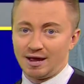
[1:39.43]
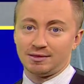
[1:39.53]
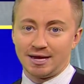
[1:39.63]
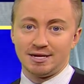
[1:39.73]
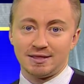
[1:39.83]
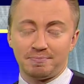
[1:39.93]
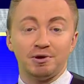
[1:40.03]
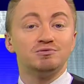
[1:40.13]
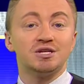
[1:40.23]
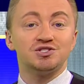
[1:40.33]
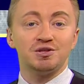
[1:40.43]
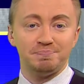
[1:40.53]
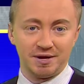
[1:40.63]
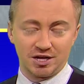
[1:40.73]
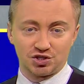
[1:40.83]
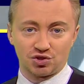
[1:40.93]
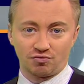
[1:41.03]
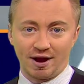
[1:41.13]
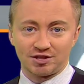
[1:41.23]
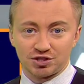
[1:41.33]
lightning that poses the biggest
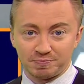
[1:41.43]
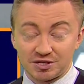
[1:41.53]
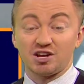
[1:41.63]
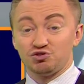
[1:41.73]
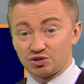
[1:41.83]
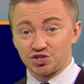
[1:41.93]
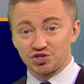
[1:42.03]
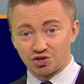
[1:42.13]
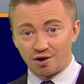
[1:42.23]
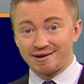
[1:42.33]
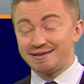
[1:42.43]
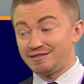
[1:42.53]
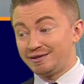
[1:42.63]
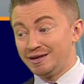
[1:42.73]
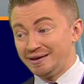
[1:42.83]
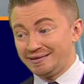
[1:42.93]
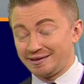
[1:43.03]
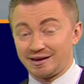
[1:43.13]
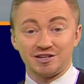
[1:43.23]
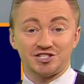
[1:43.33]
threat, potentially starting, and then
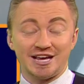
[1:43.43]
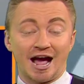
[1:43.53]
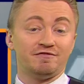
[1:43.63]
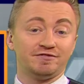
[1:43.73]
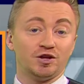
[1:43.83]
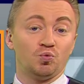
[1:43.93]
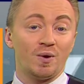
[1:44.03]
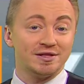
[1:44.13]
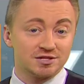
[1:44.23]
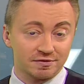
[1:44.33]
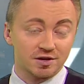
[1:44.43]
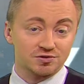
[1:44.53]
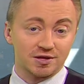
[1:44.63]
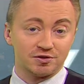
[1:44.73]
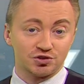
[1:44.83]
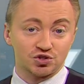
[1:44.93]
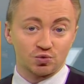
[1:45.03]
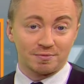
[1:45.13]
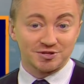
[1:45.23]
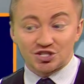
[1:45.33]
the gusty outflow winds of those
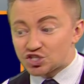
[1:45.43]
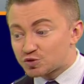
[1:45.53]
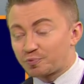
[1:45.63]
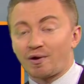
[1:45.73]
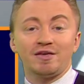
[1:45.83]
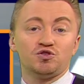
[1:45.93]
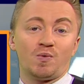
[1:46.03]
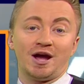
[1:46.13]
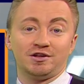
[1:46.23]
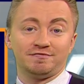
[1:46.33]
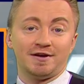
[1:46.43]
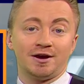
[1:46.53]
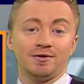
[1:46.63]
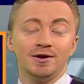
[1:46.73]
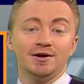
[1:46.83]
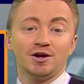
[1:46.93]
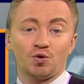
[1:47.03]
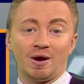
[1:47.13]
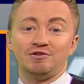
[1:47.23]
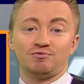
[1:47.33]
thunderstorms to spread the wildfire
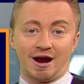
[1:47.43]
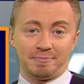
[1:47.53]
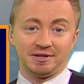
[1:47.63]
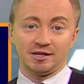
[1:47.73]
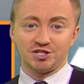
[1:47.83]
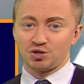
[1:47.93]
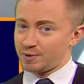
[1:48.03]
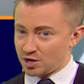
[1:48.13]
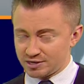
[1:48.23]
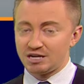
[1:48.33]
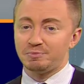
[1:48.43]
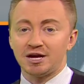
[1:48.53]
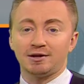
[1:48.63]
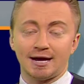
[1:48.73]
quite rapidly. So we all need to be on